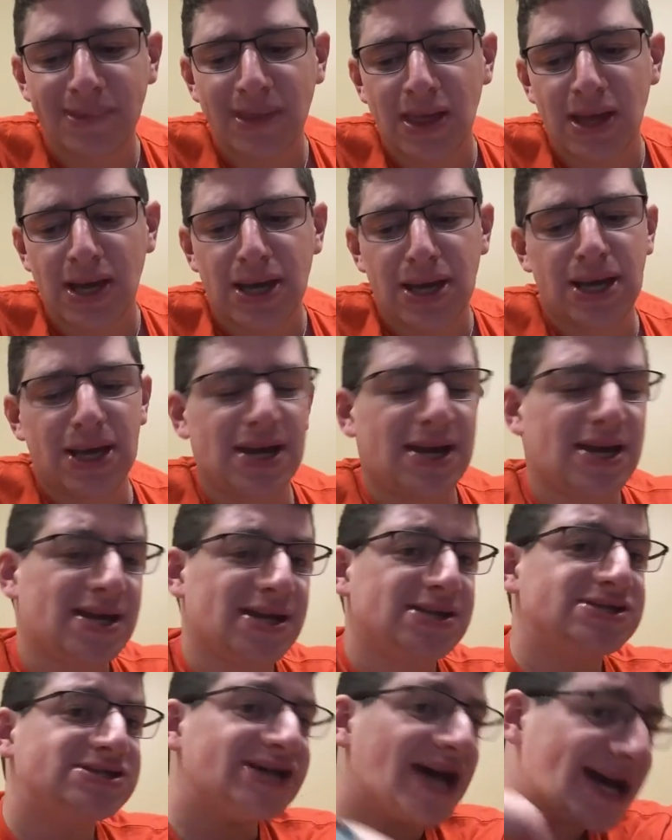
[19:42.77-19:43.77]

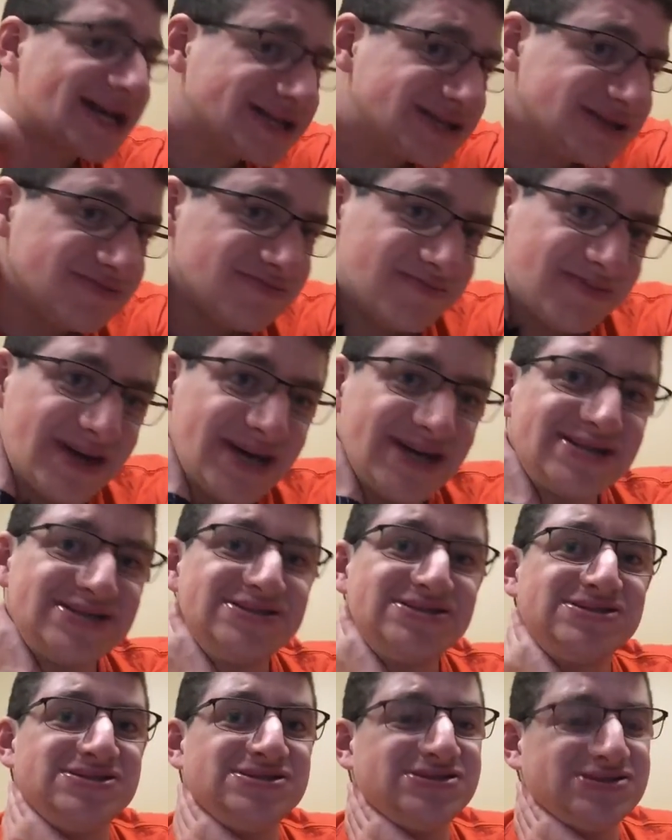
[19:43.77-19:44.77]
Jacksonville is
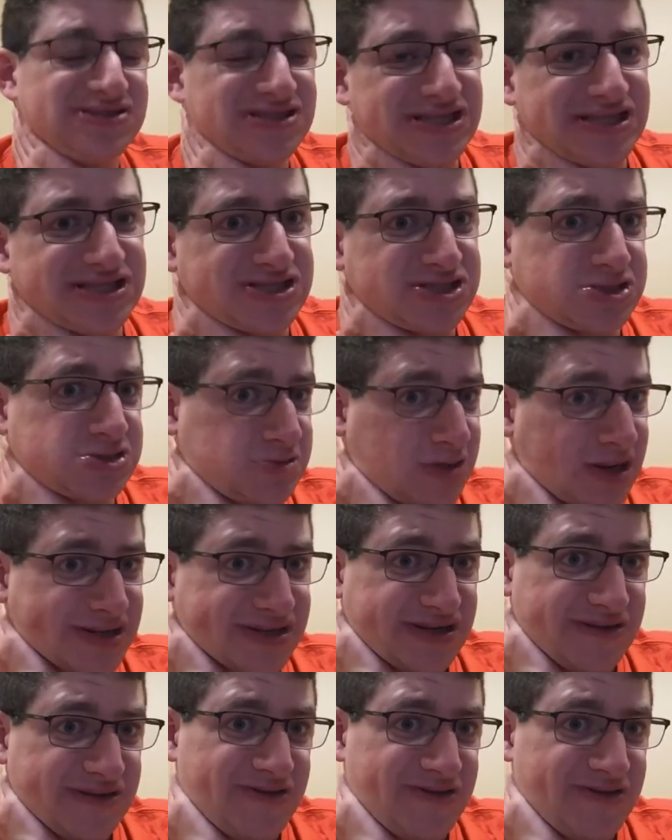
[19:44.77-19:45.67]
struggling right now.